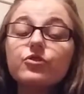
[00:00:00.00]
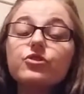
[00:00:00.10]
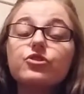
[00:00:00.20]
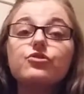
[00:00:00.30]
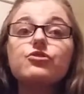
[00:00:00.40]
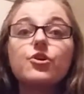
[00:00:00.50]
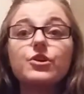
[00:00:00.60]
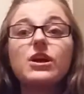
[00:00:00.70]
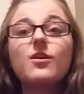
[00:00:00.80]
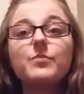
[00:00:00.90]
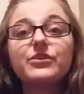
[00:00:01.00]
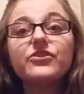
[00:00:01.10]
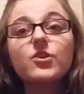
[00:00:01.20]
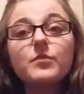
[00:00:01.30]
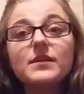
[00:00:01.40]
you know you're helping
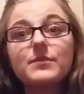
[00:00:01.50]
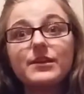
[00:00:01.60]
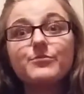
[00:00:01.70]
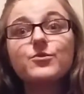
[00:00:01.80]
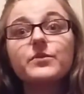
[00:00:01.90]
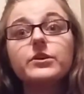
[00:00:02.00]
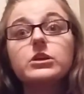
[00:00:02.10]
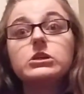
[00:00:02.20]
so many people.